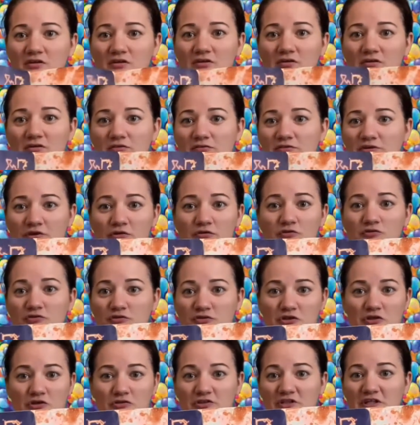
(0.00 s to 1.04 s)
you know, on,
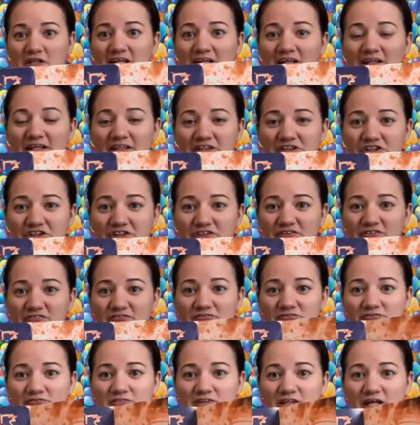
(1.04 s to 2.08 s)
on your
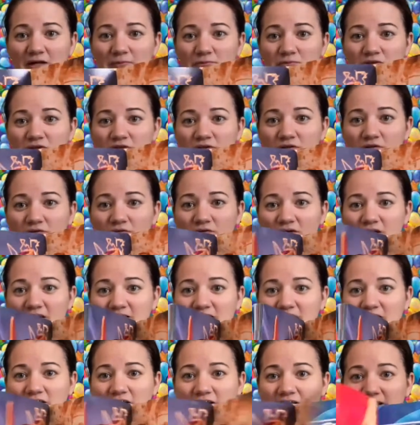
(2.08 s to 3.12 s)
collection cupboard or
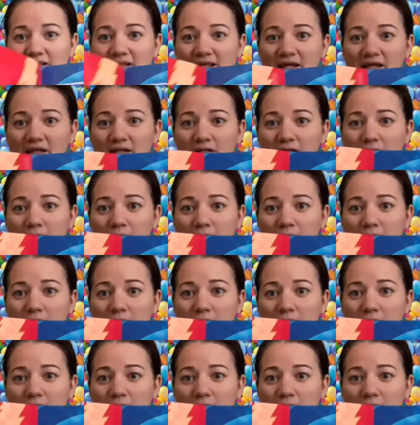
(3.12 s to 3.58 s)
anything like that.